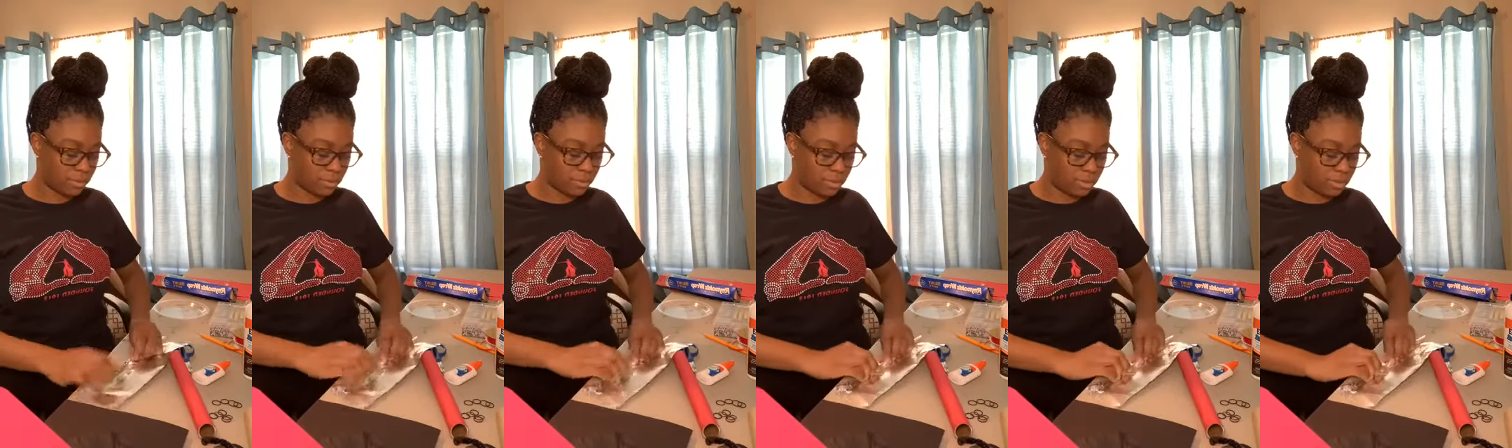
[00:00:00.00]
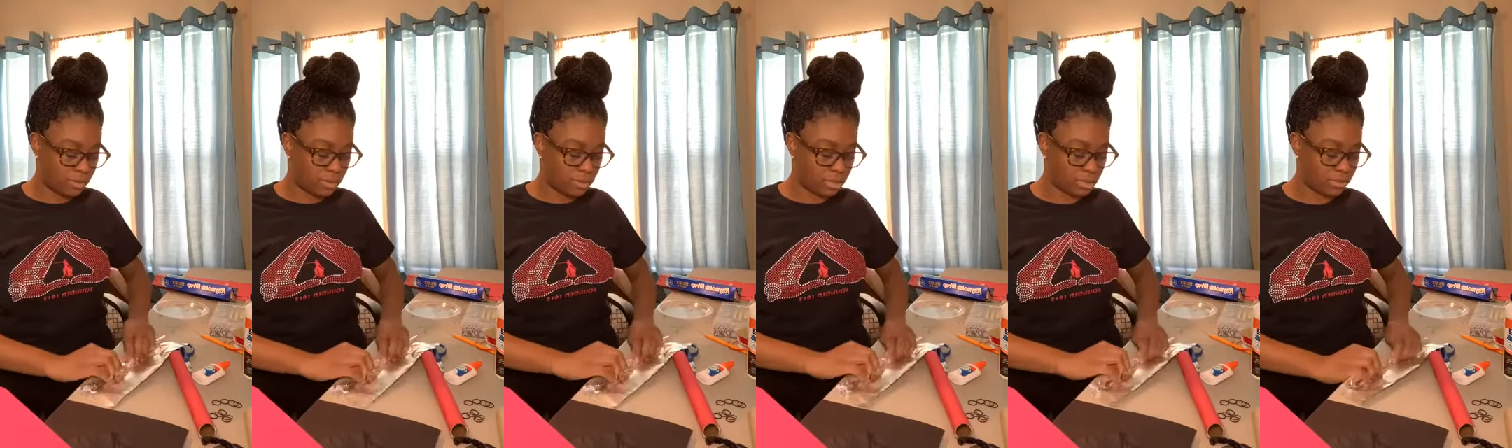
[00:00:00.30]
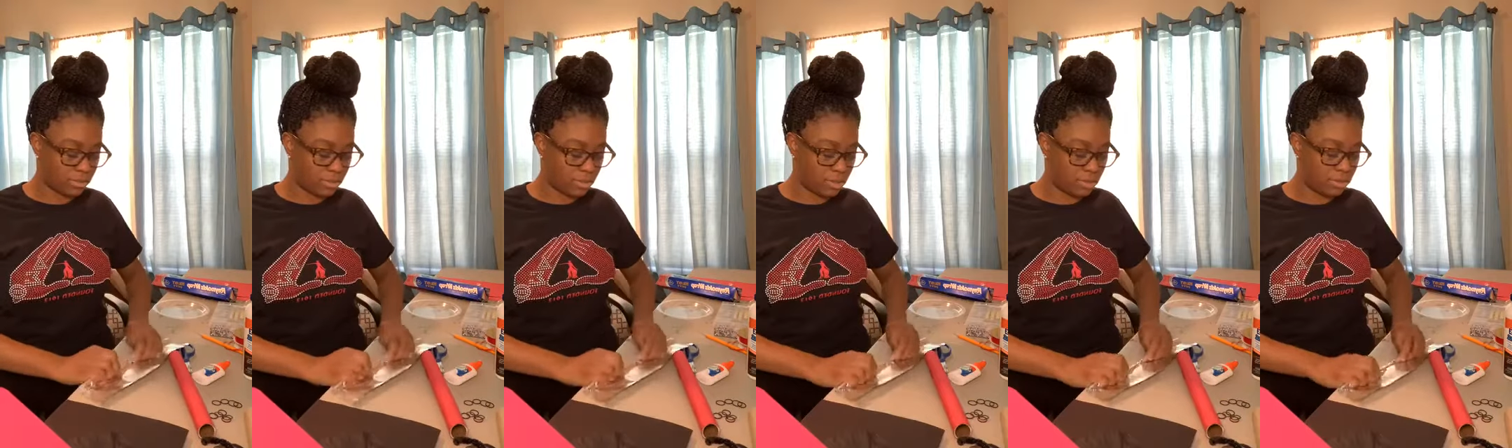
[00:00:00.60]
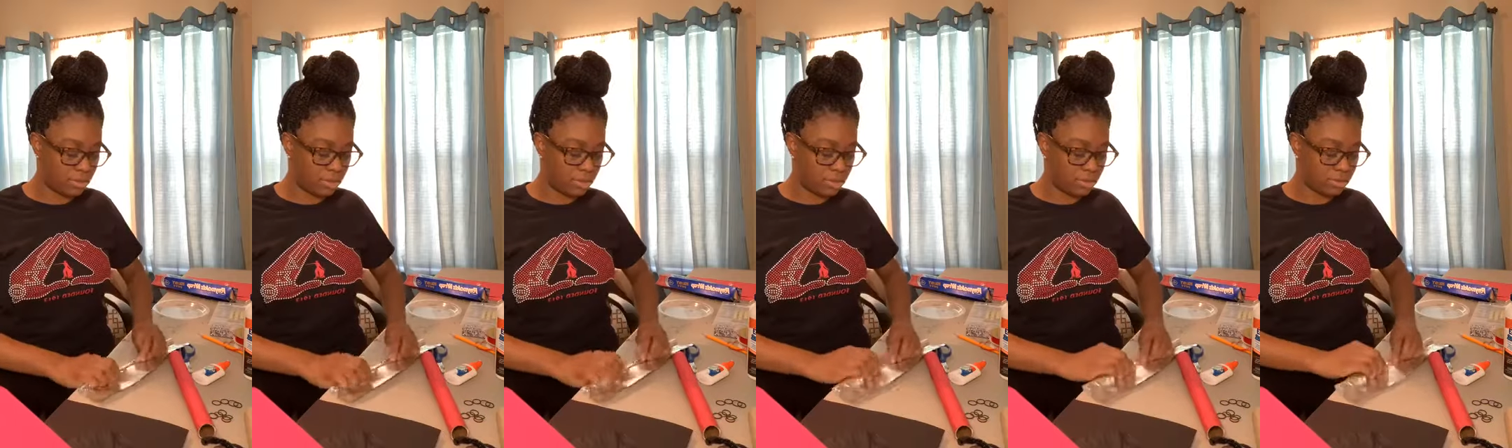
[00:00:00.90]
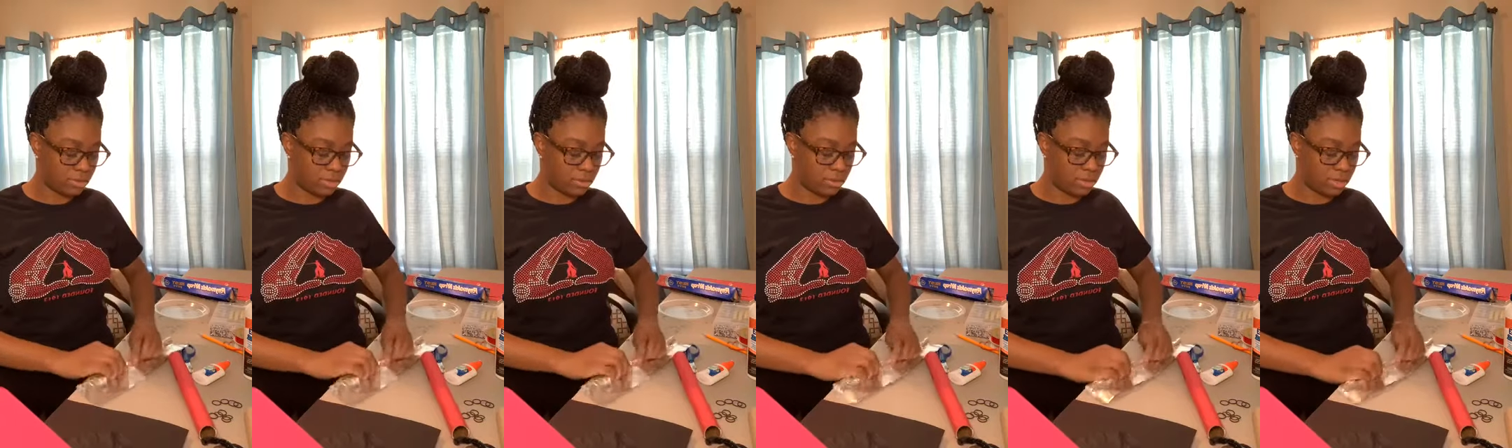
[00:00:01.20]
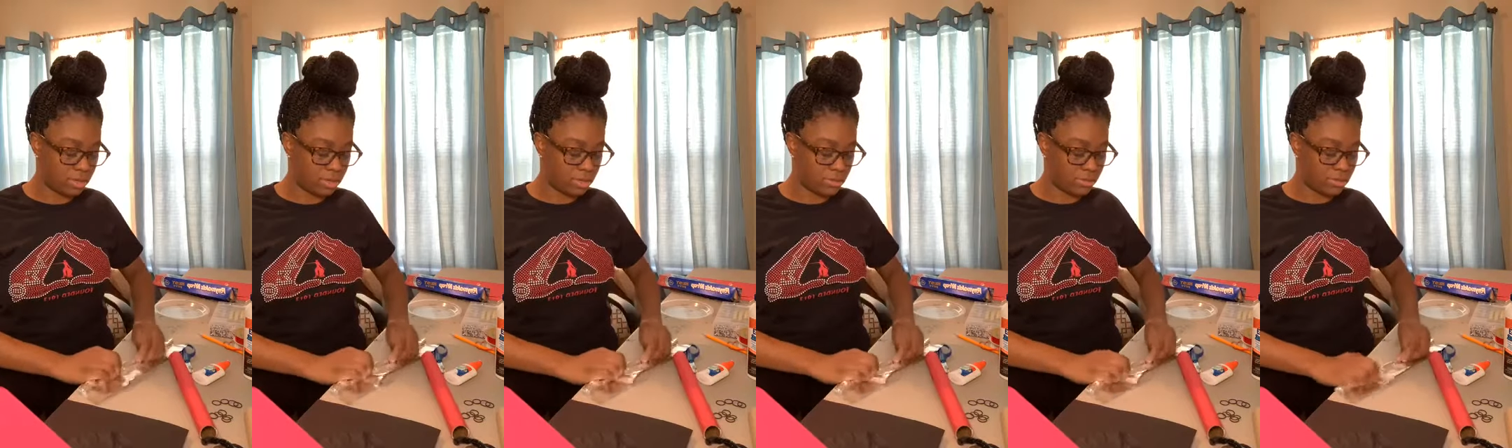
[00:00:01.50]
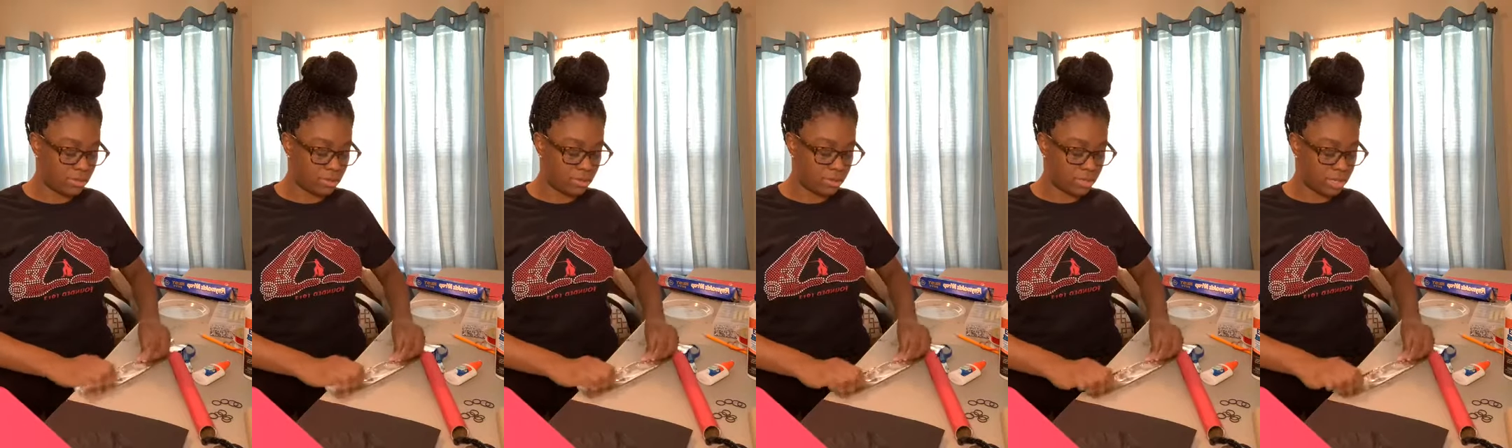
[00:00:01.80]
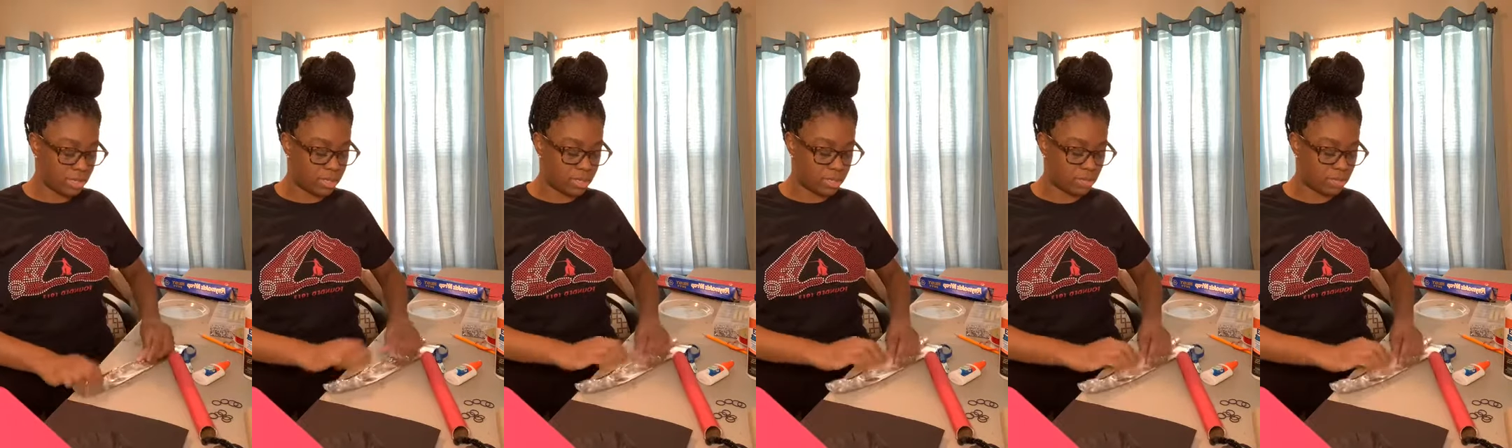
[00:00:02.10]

Just roll it, roll it, roll it.